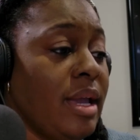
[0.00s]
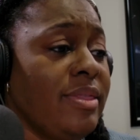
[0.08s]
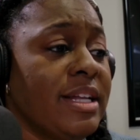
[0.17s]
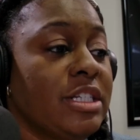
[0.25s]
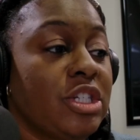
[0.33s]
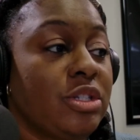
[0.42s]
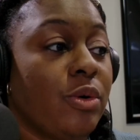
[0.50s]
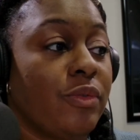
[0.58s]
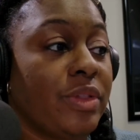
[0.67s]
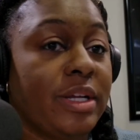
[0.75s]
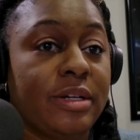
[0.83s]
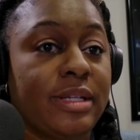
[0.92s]
then just
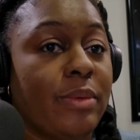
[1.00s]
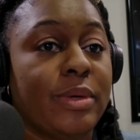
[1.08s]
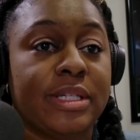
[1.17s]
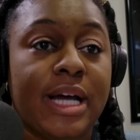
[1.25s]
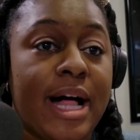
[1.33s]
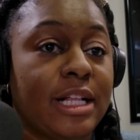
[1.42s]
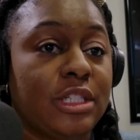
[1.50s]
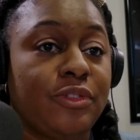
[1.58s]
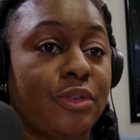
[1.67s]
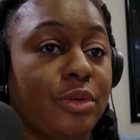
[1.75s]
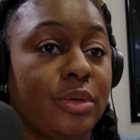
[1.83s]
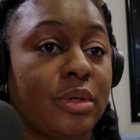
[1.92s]
over the years, I went to college
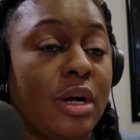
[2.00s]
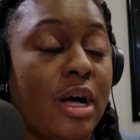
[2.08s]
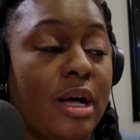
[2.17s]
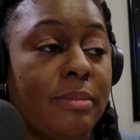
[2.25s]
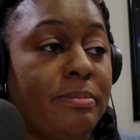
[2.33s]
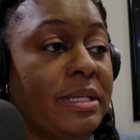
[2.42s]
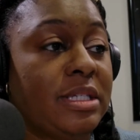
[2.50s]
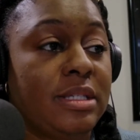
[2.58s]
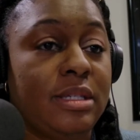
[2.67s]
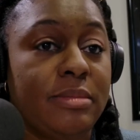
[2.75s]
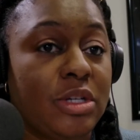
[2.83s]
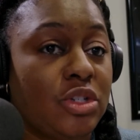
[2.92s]
for
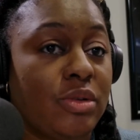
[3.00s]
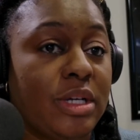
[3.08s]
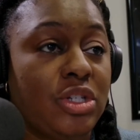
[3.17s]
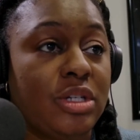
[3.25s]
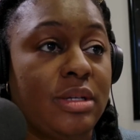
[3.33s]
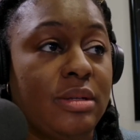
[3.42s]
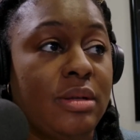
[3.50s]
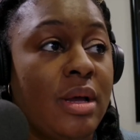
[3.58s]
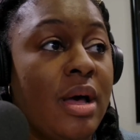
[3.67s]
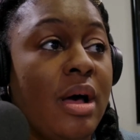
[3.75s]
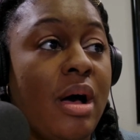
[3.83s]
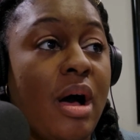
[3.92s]
business administration,
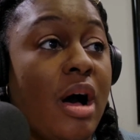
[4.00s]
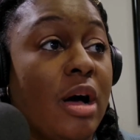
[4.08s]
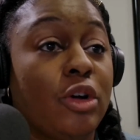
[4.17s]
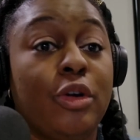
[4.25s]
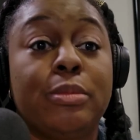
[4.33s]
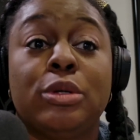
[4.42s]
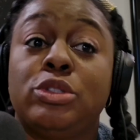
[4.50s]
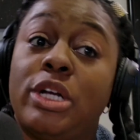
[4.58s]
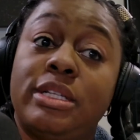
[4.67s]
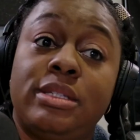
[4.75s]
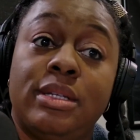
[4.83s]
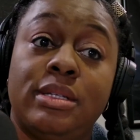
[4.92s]
criminal
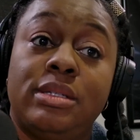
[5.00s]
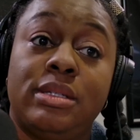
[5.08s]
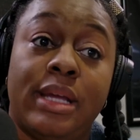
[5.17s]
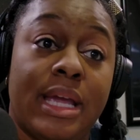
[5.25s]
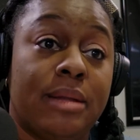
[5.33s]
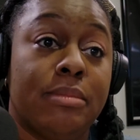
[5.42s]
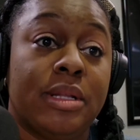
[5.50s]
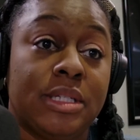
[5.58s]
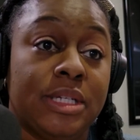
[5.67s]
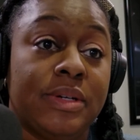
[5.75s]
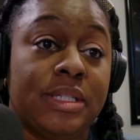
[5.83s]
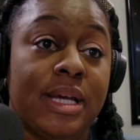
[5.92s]
justice, and
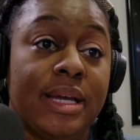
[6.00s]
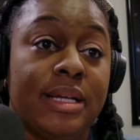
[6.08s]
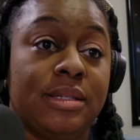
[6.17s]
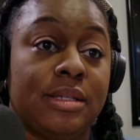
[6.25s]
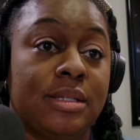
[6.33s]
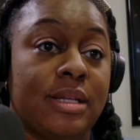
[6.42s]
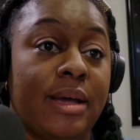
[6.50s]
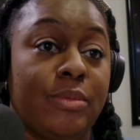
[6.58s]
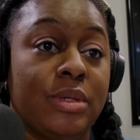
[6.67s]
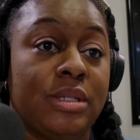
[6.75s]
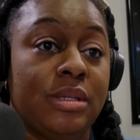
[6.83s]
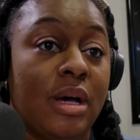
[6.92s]
military science because I
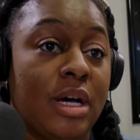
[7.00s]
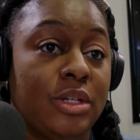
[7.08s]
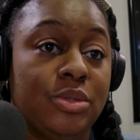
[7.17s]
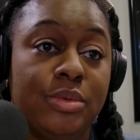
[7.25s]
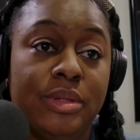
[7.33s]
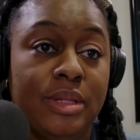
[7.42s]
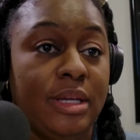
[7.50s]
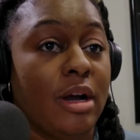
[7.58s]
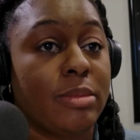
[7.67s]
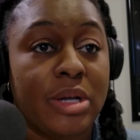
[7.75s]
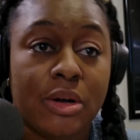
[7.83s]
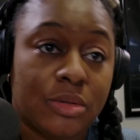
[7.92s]
was doing the
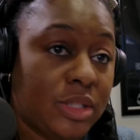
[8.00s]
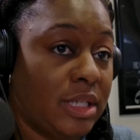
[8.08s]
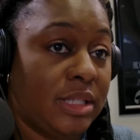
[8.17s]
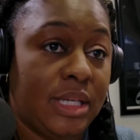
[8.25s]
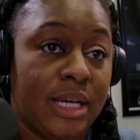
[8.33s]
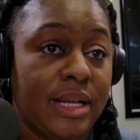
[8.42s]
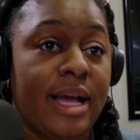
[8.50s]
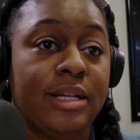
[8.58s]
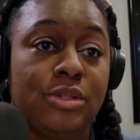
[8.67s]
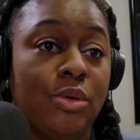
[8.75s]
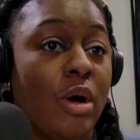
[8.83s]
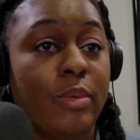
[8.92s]
Army ROTC in high
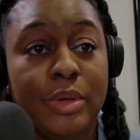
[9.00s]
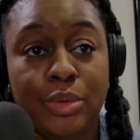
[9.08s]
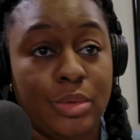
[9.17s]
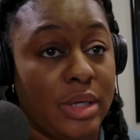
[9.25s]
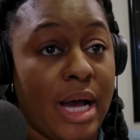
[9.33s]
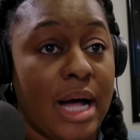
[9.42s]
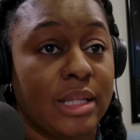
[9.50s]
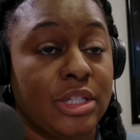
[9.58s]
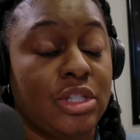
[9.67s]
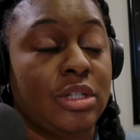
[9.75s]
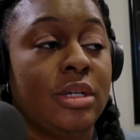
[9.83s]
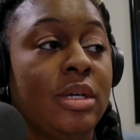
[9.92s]
school all the way through to
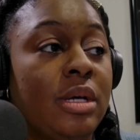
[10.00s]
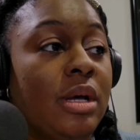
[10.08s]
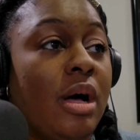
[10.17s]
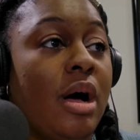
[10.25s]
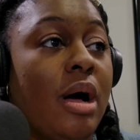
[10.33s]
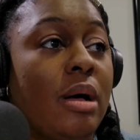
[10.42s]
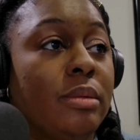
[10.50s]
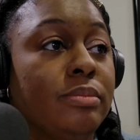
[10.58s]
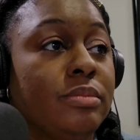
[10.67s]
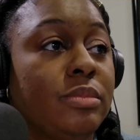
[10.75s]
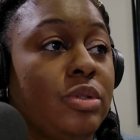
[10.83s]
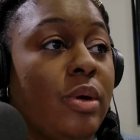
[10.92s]
college.
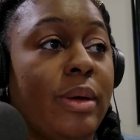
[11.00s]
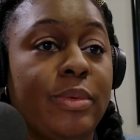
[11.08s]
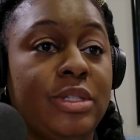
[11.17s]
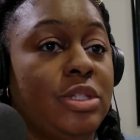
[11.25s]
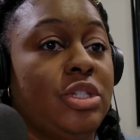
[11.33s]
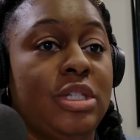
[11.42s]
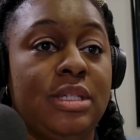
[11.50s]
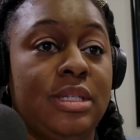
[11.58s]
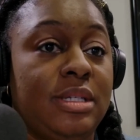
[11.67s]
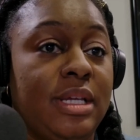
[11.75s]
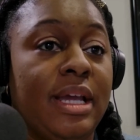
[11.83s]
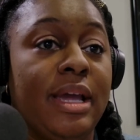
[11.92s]
So I went to
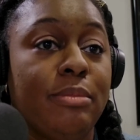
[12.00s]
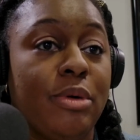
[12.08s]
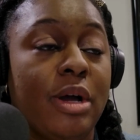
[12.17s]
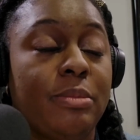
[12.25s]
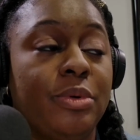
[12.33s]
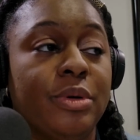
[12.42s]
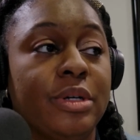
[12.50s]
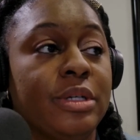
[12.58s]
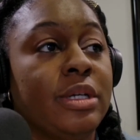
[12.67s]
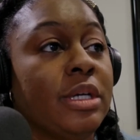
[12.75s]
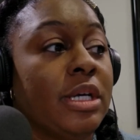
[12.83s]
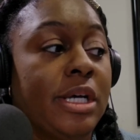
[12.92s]
GCC and Brockport.